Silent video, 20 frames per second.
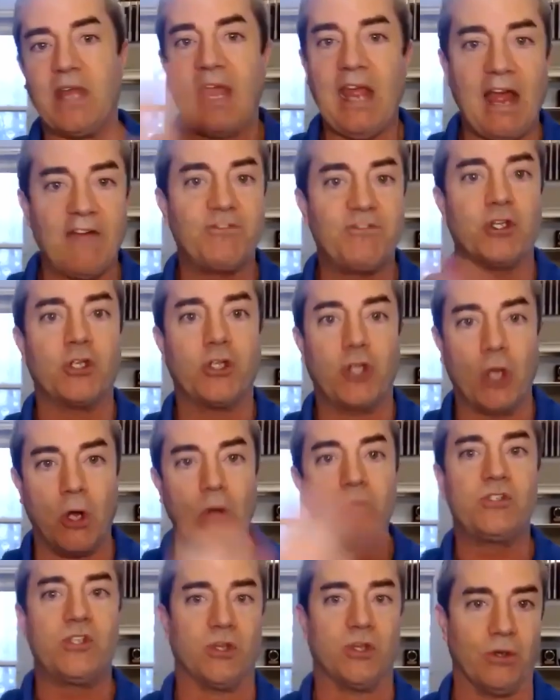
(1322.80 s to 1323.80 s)
have to go
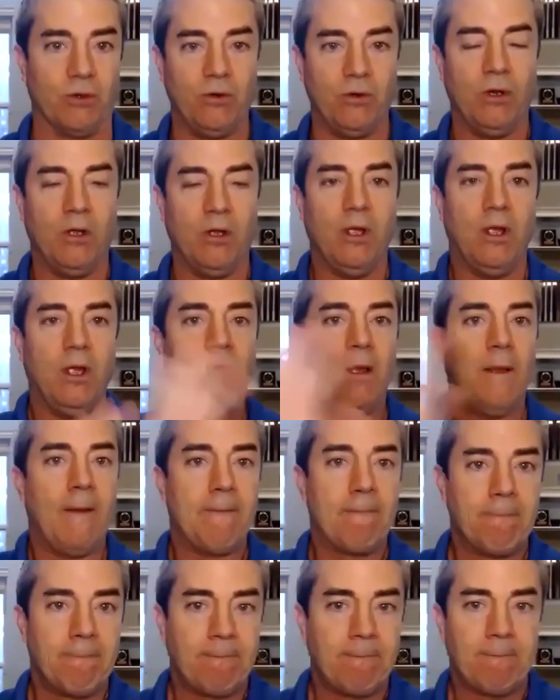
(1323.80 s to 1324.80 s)
to,
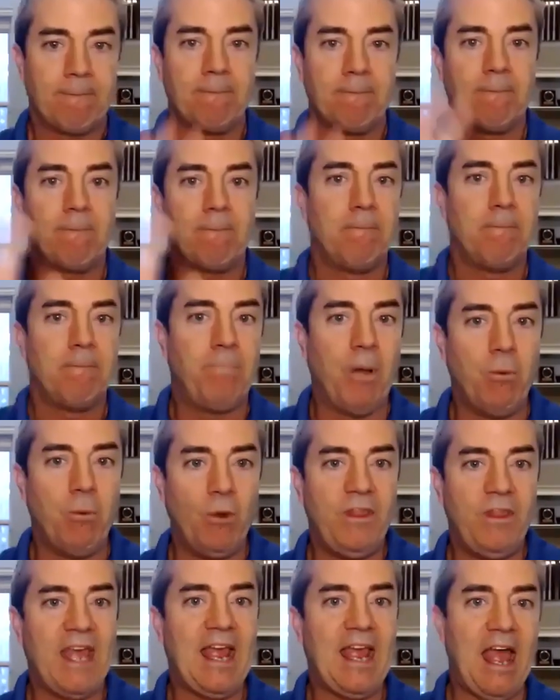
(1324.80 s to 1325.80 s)
but when
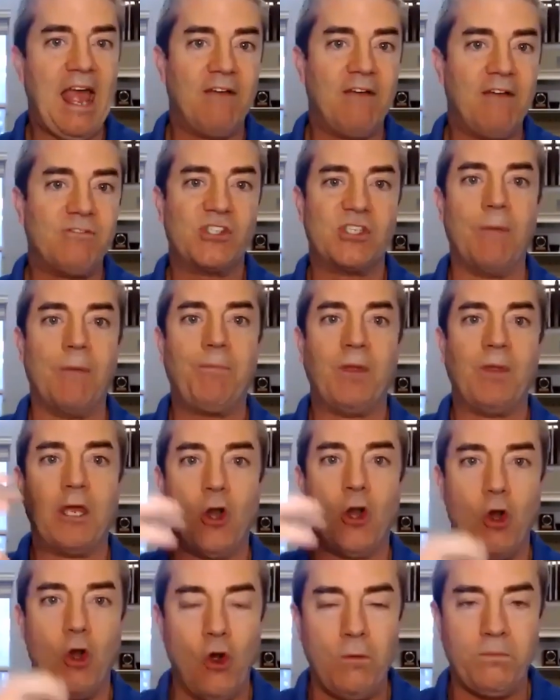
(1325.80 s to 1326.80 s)
they have something at
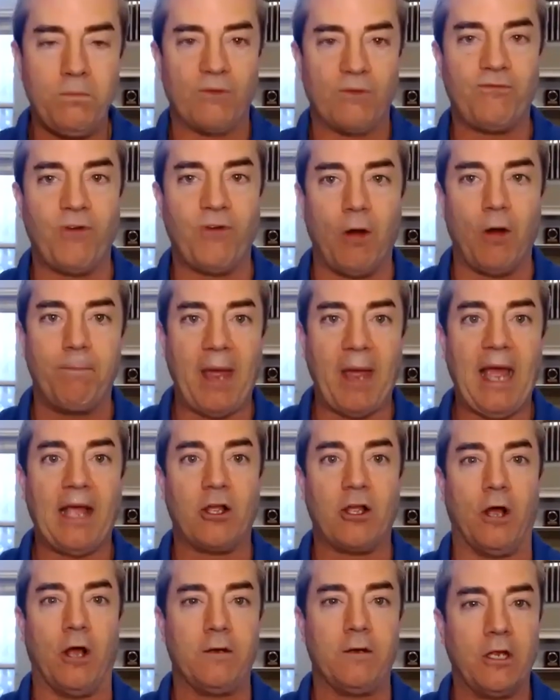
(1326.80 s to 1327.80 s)
home to fall back
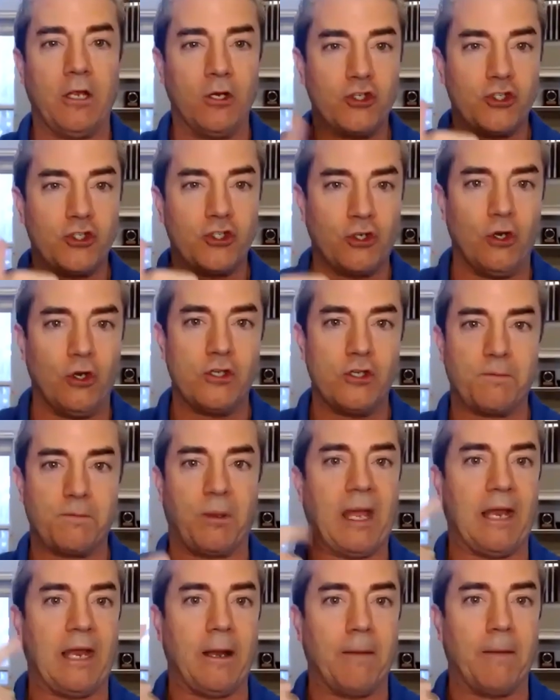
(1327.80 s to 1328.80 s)
on, an insurance
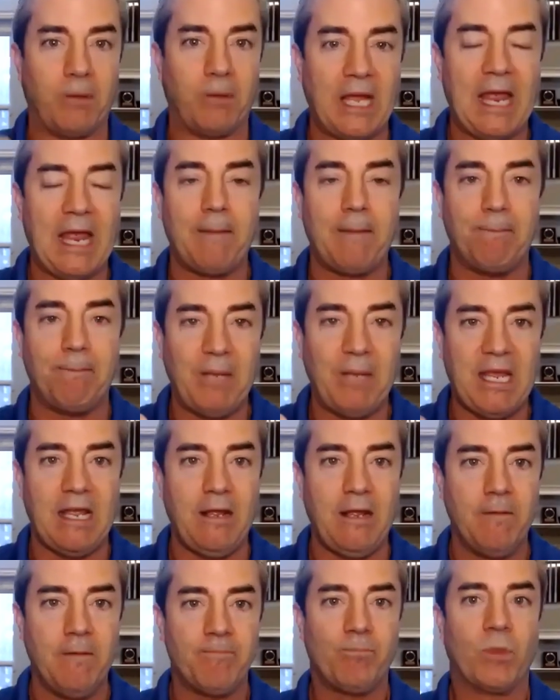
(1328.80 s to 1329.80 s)
plan, a plan
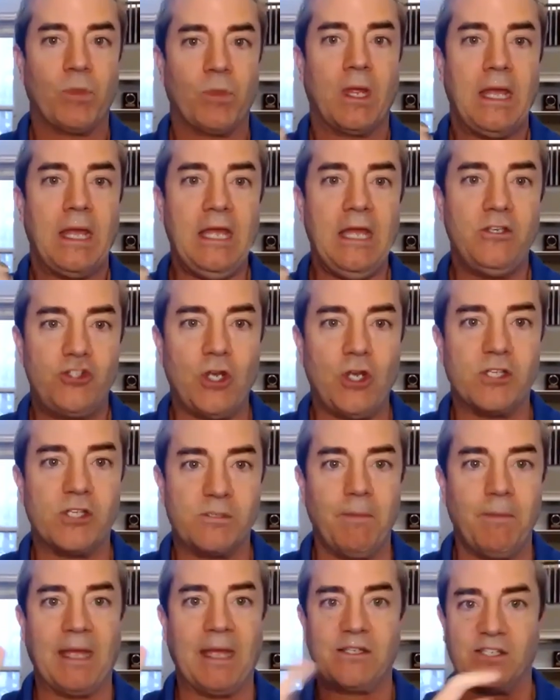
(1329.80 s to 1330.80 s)
B, it just
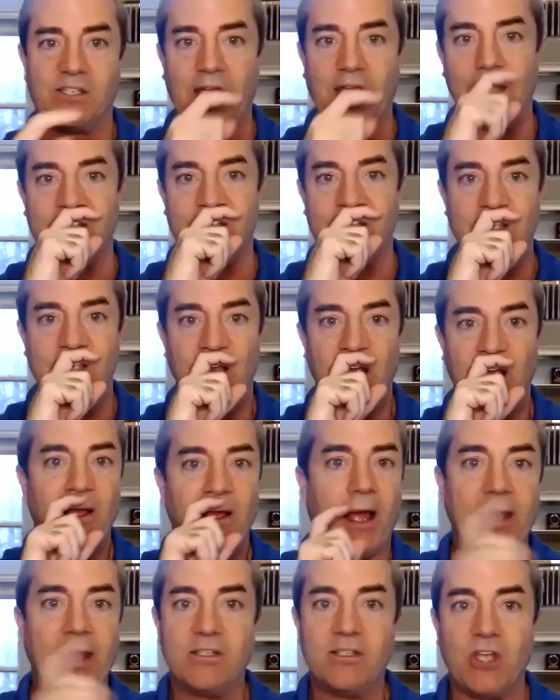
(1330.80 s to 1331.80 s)
makes sense.
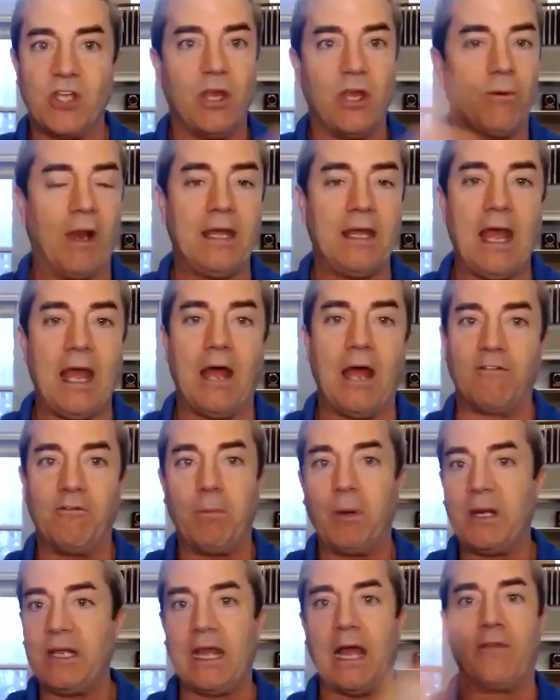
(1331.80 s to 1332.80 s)
I can tell you right now,
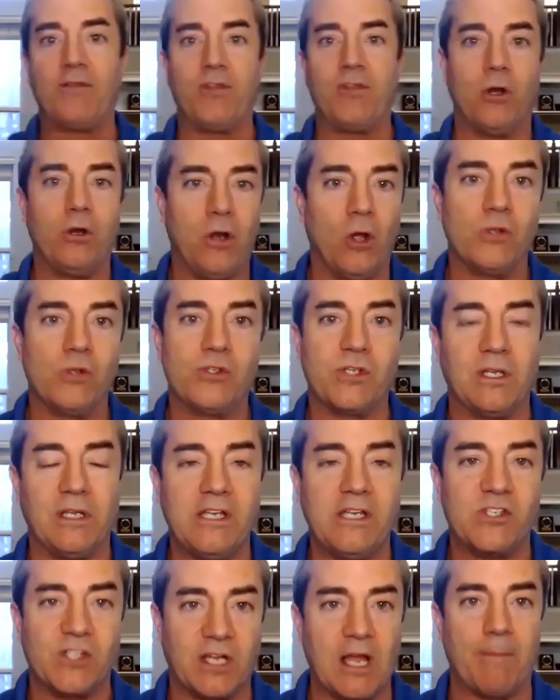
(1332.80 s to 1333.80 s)
everybody out there knows at
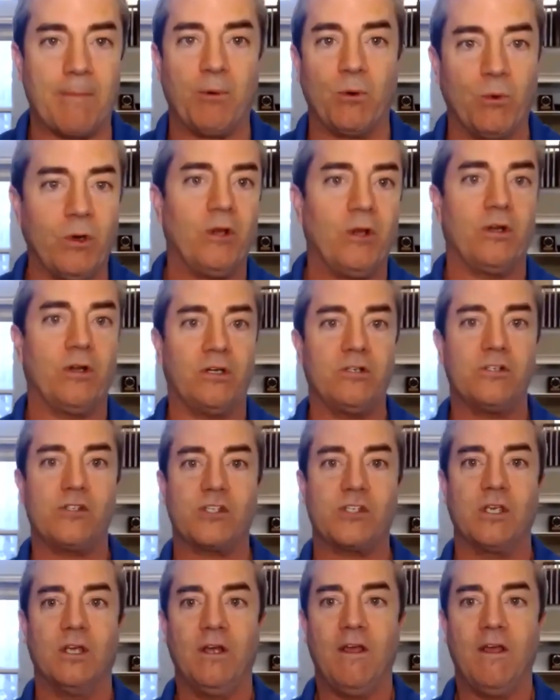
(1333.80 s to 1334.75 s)
least a couple realtors.